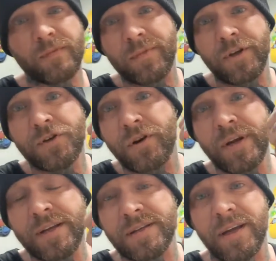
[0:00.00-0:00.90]
Get your
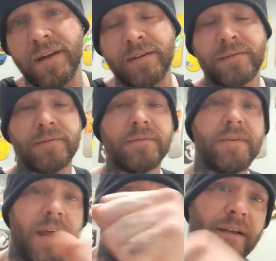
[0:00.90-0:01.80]
hits in
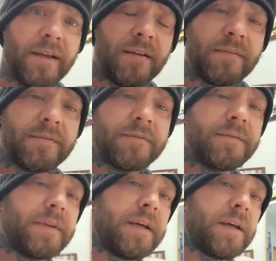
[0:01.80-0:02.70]
daily.
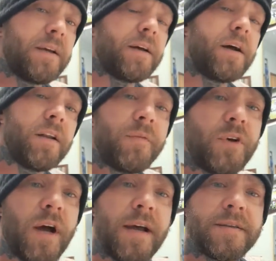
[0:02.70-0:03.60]
I love
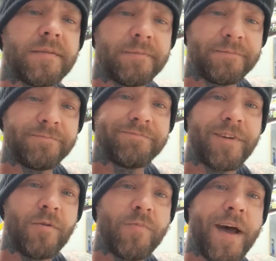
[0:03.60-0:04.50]
you guys.
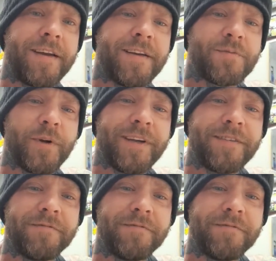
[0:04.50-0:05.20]
I'll be back next week.